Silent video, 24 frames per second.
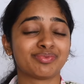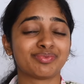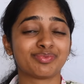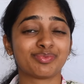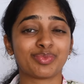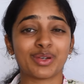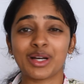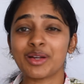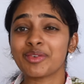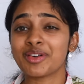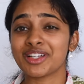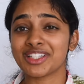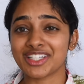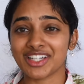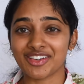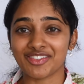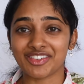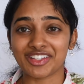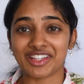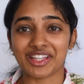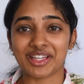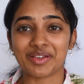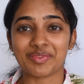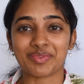pretty much
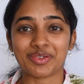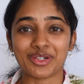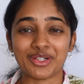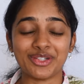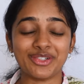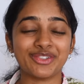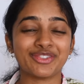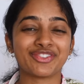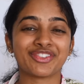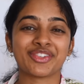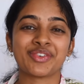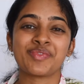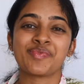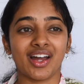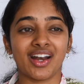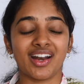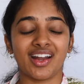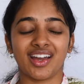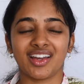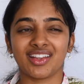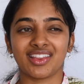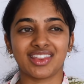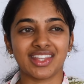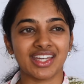everything proof. And
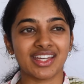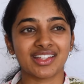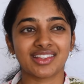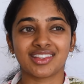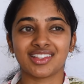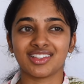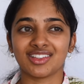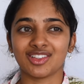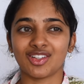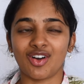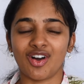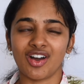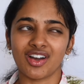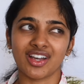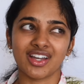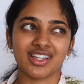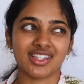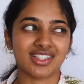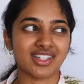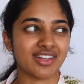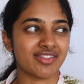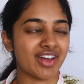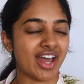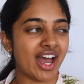I think the
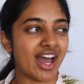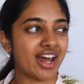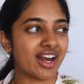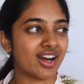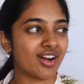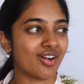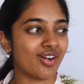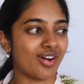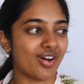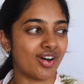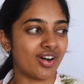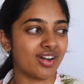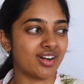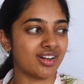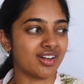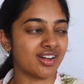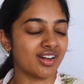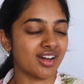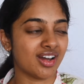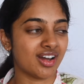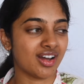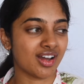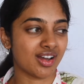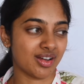longest I've had it on,
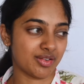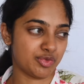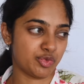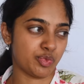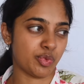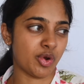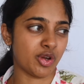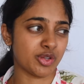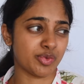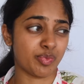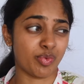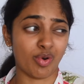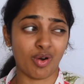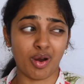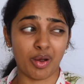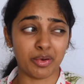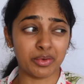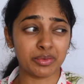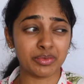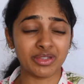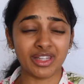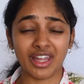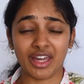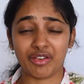
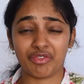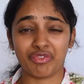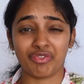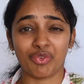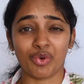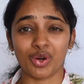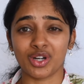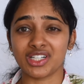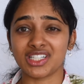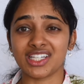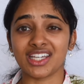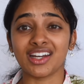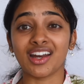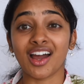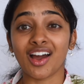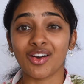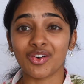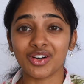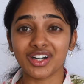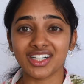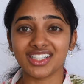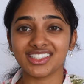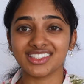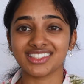probably like 14
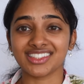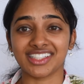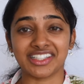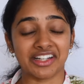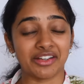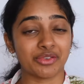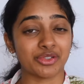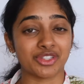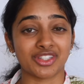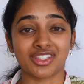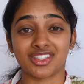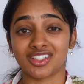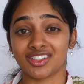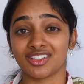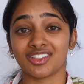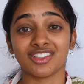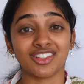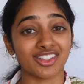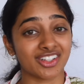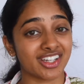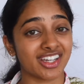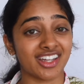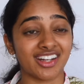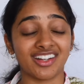hours, and I was still
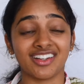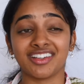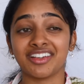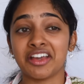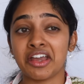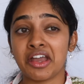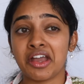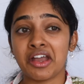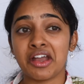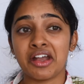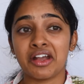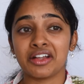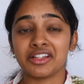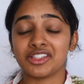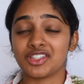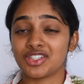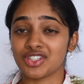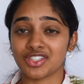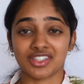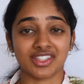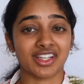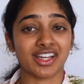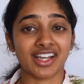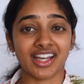looking
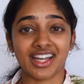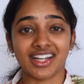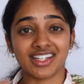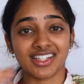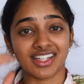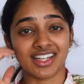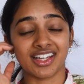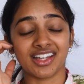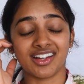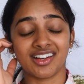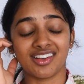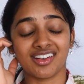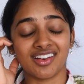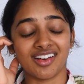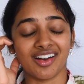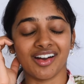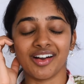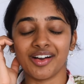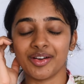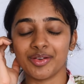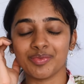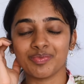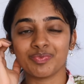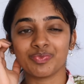just like I did
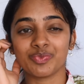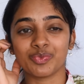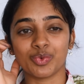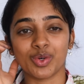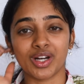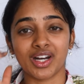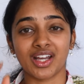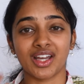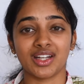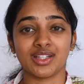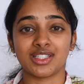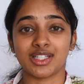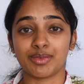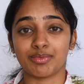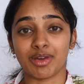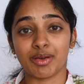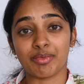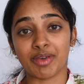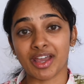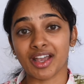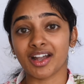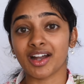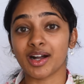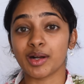when I did my
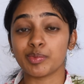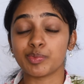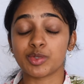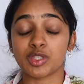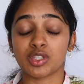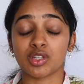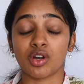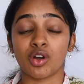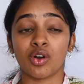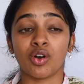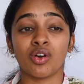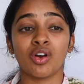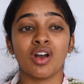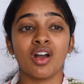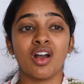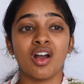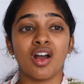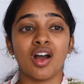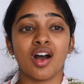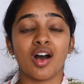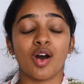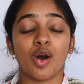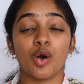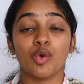makeup. So
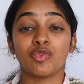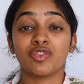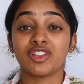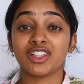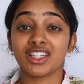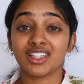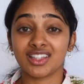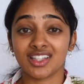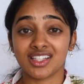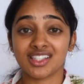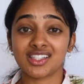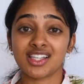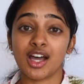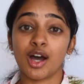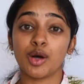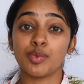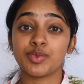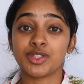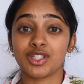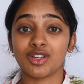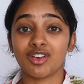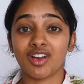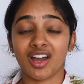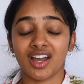hopefully this
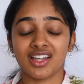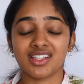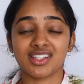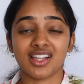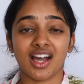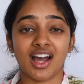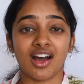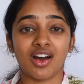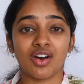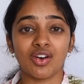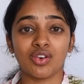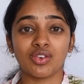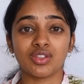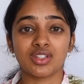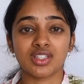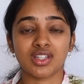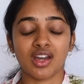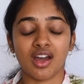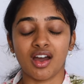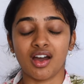helps you guys out.